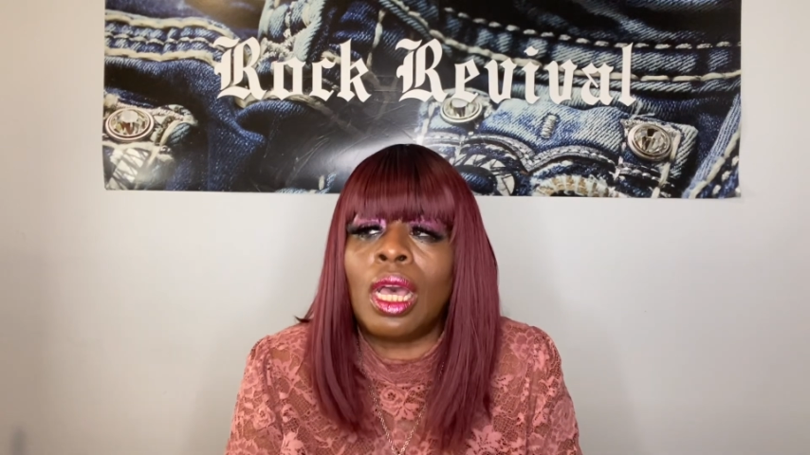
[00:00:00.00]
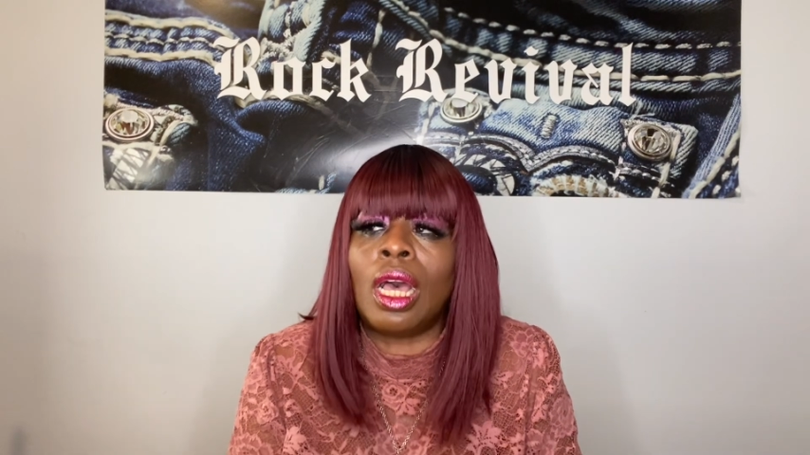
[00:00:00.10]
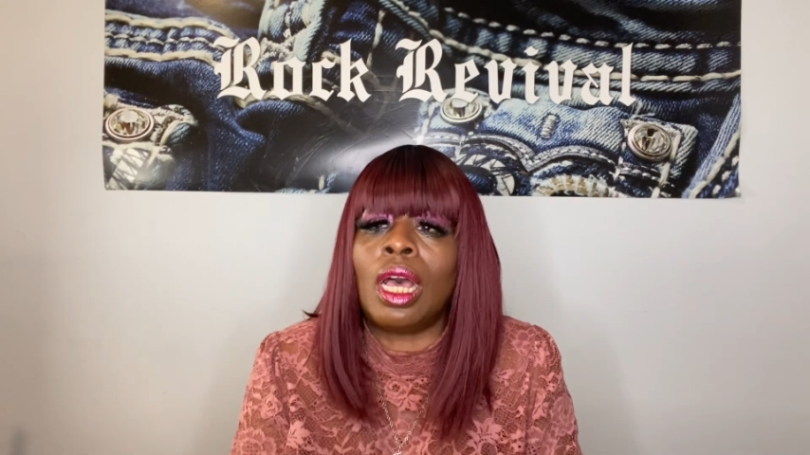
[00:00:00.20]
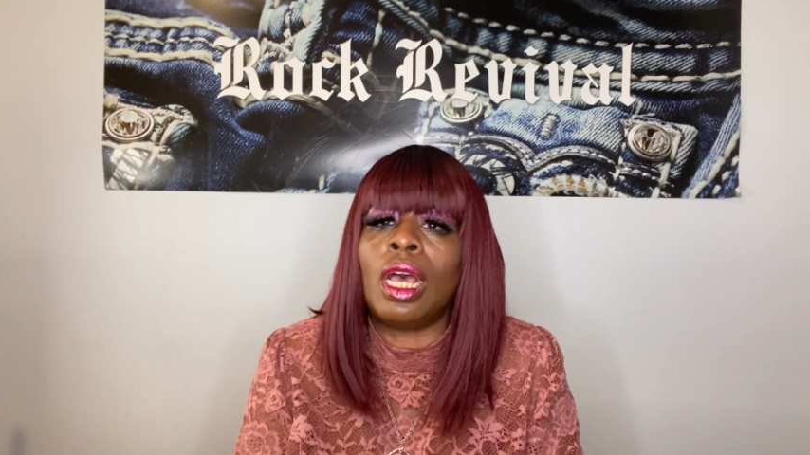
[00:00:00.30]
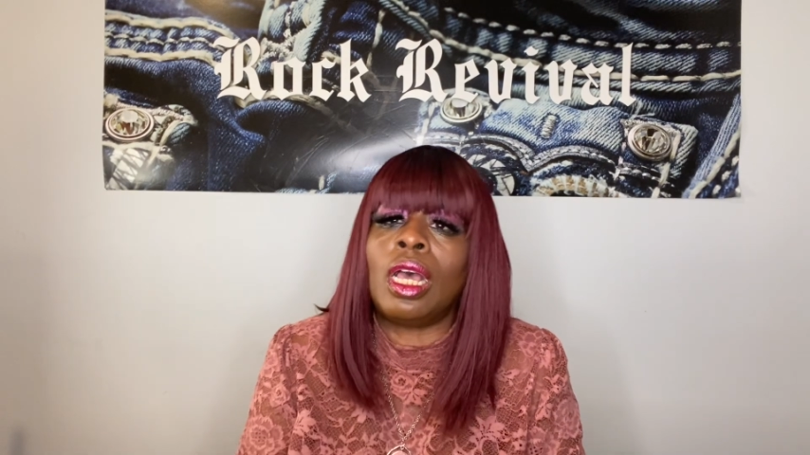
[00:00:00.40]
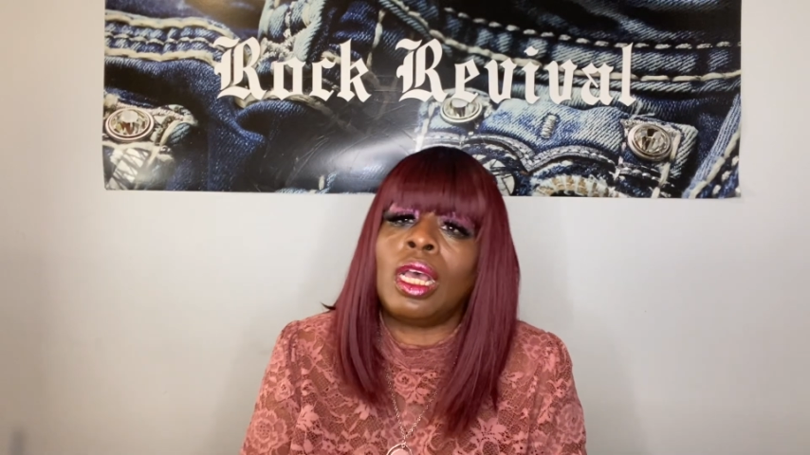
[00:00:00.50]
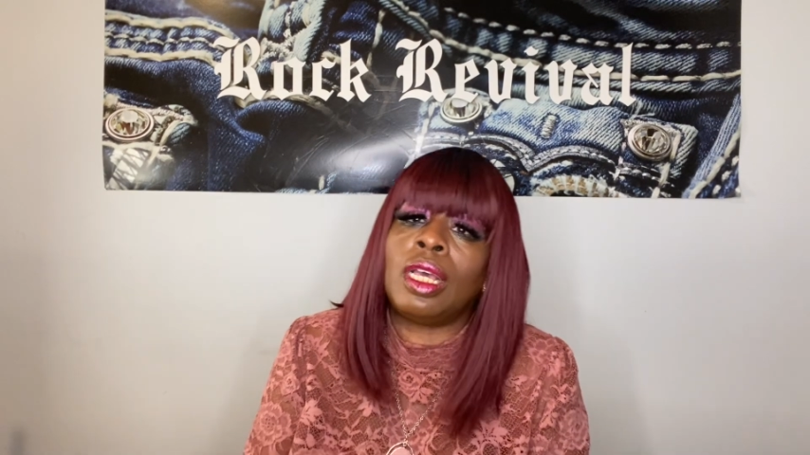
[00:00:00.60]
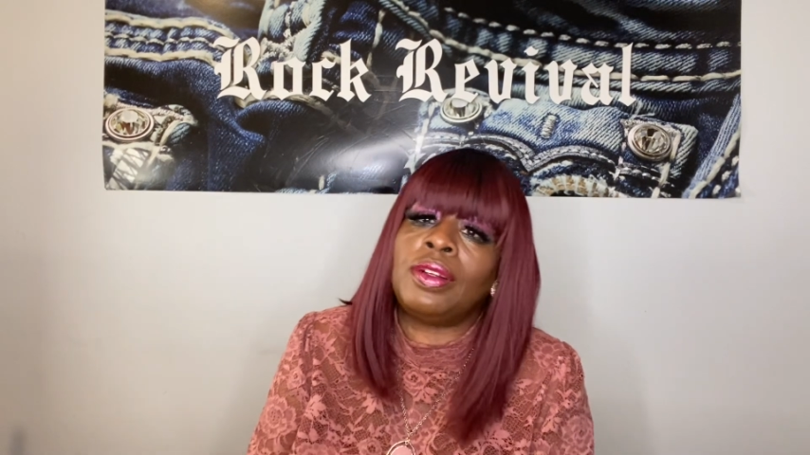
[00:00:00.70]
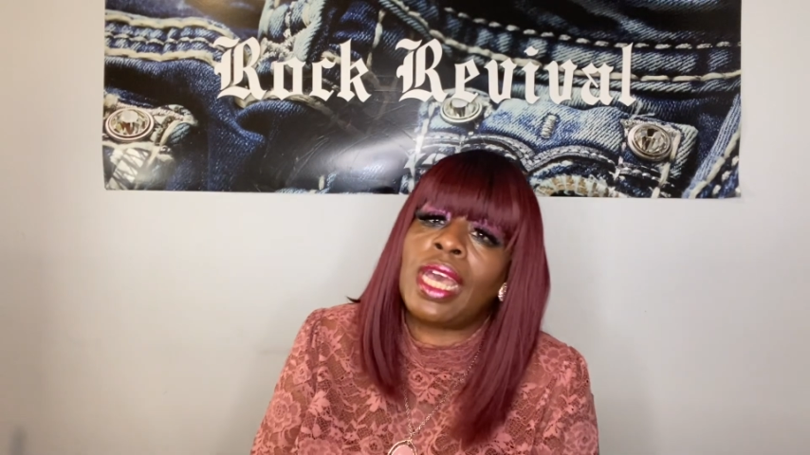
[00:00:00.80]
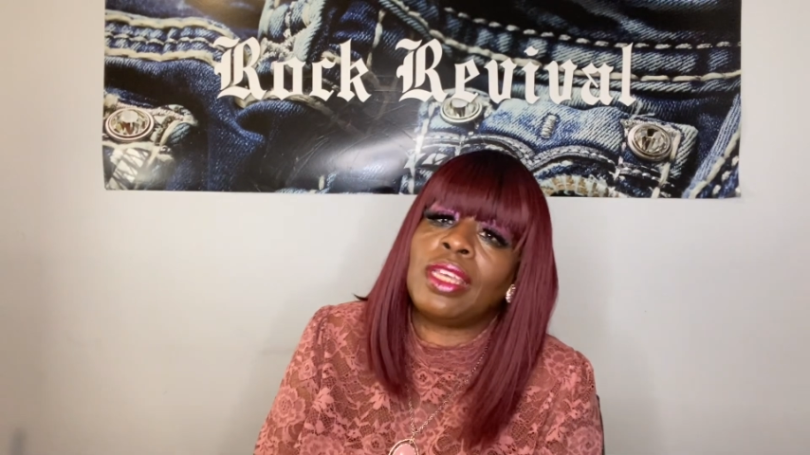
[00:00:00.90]

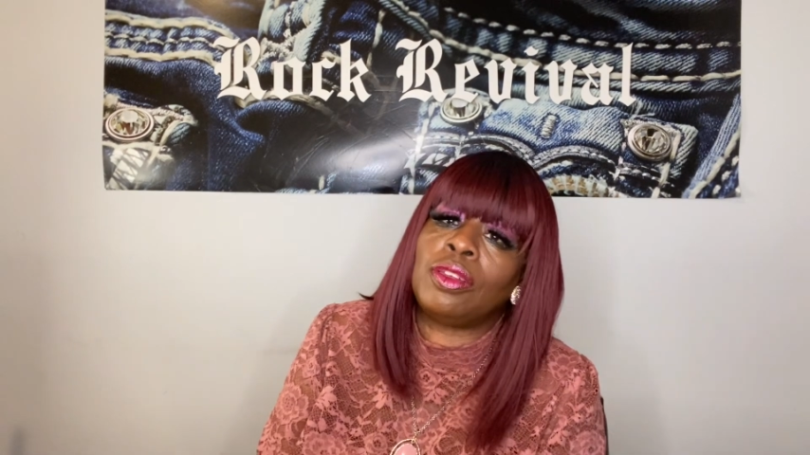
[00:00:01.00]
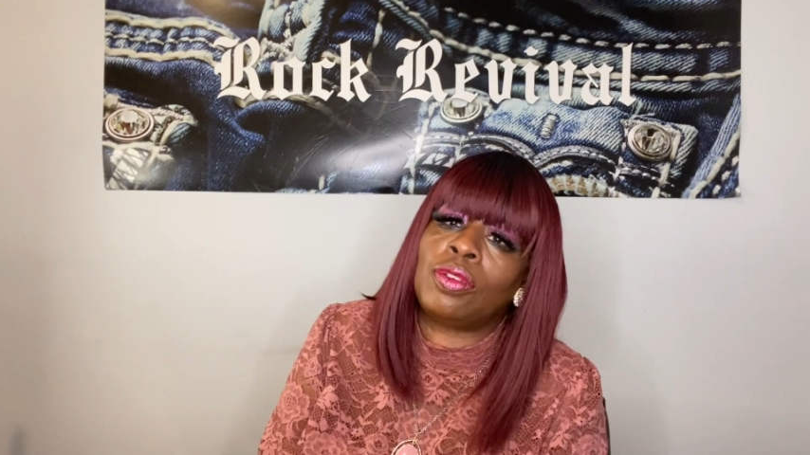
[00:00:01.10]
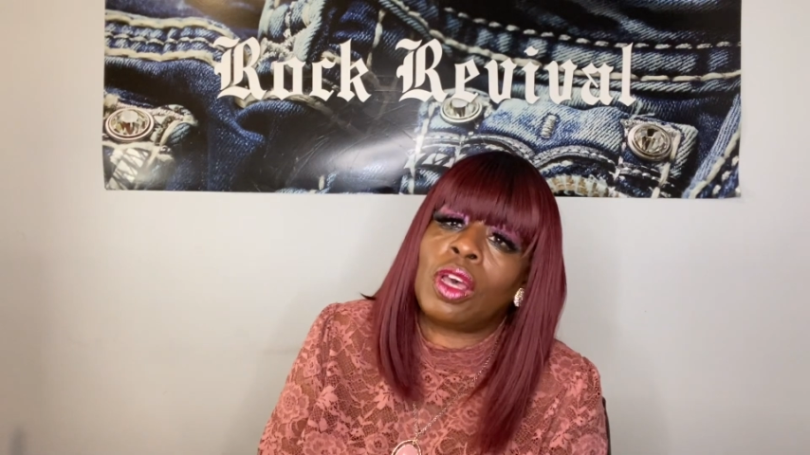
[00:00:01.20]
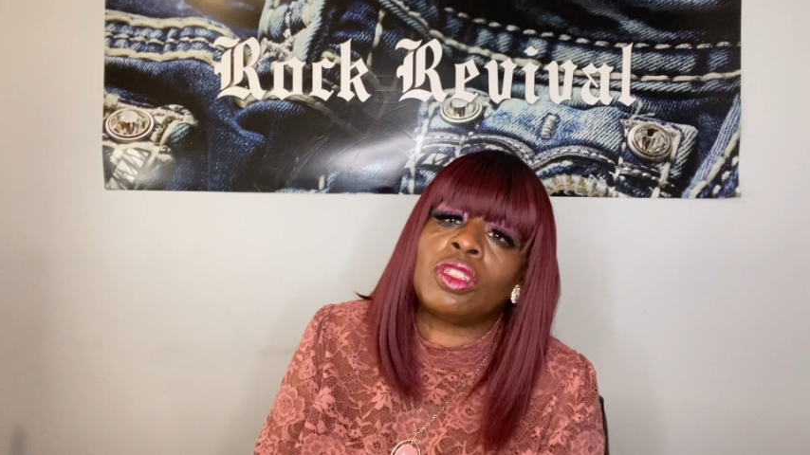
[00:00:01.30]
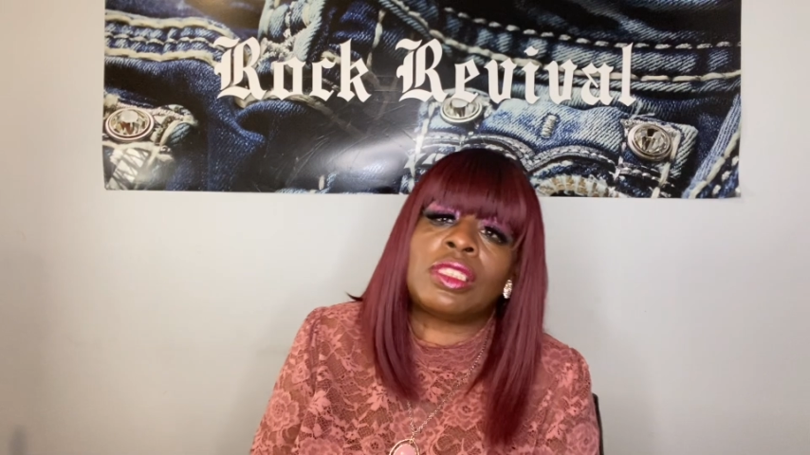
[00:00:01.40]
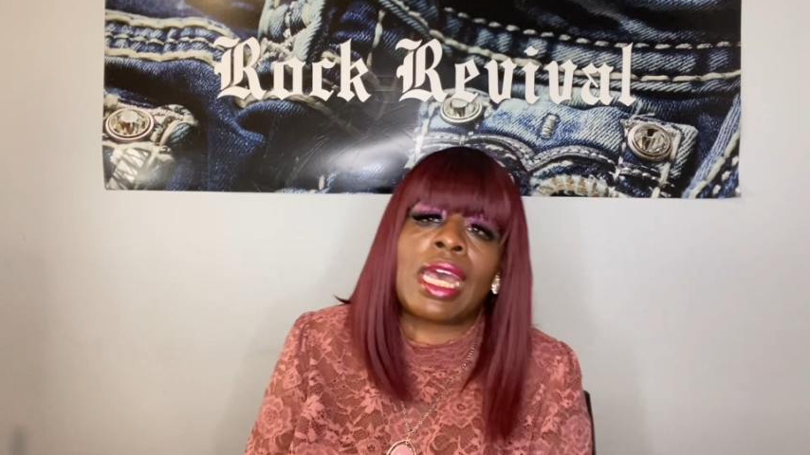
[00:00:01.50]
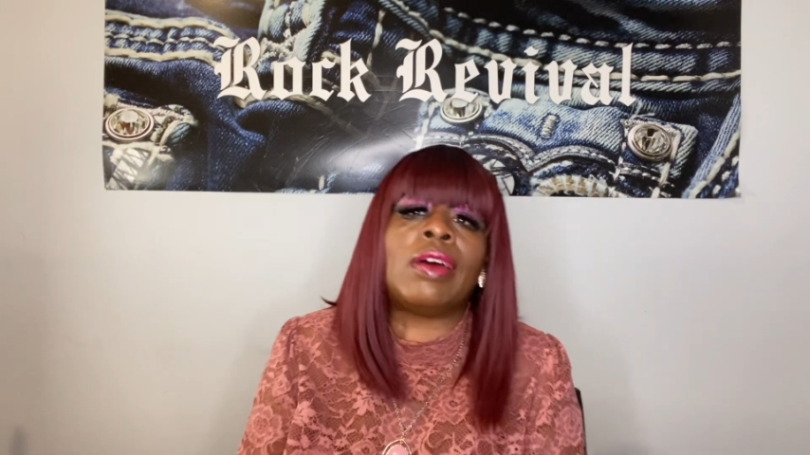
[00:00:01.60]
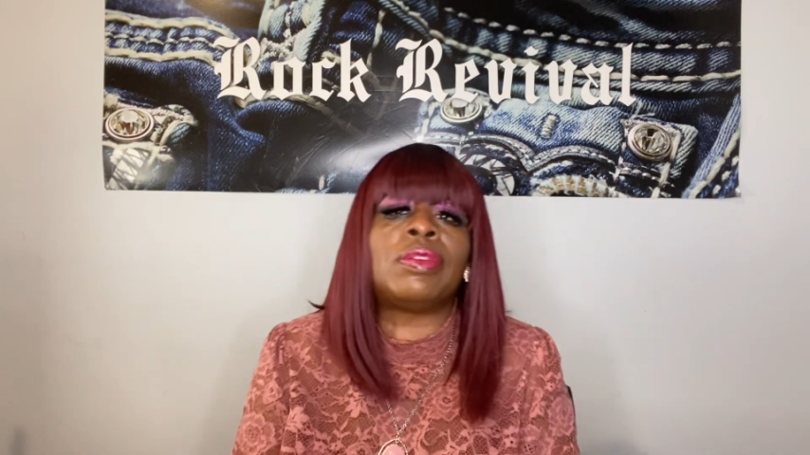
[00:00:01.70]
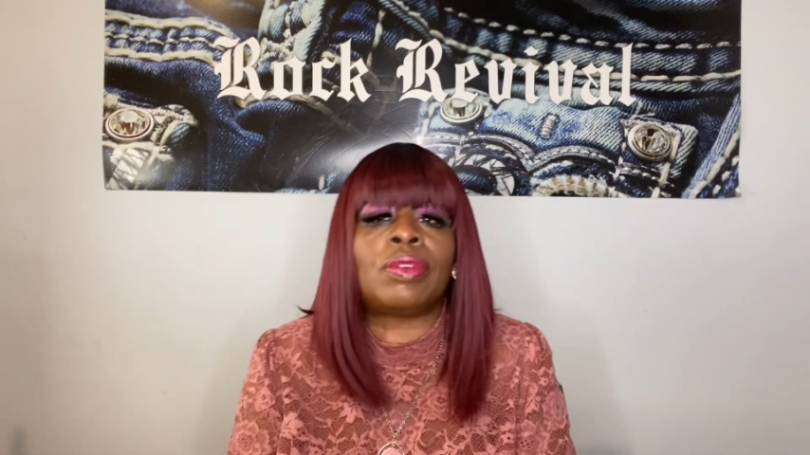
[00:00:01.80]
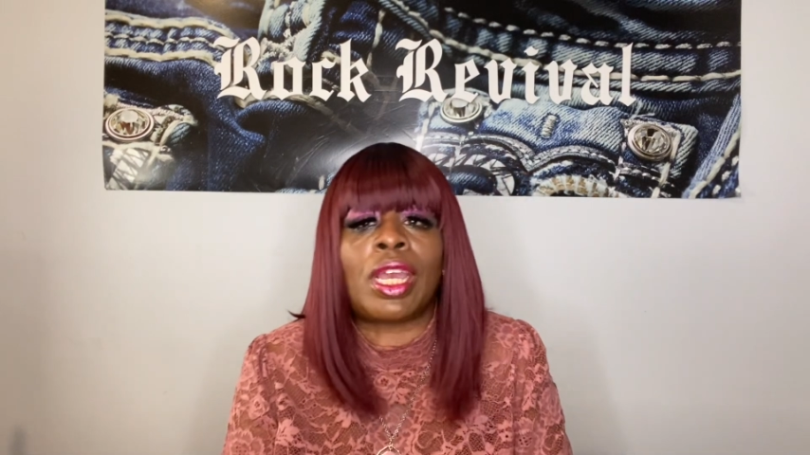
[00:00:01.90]
Uh, now you've lost
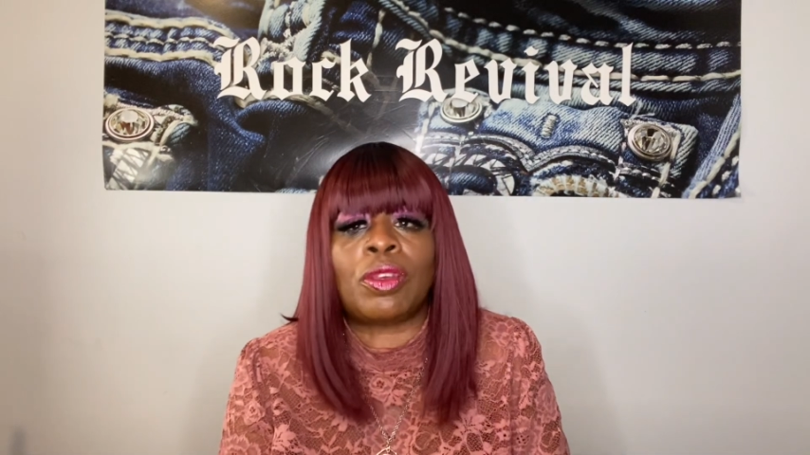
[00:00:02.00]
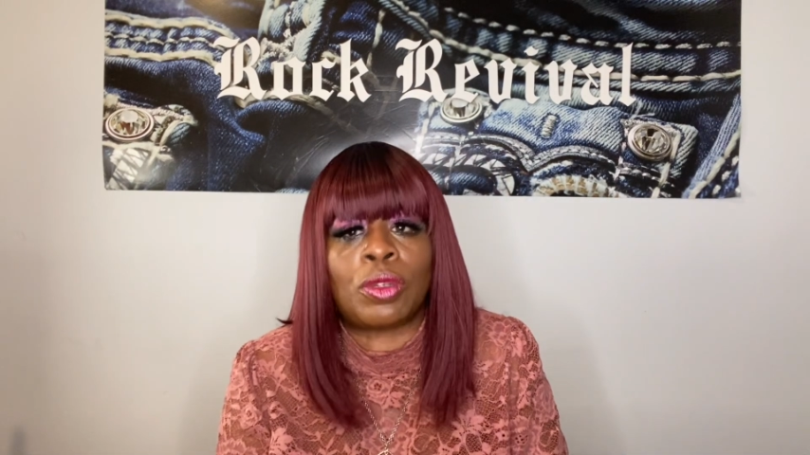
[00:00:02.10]
out, right?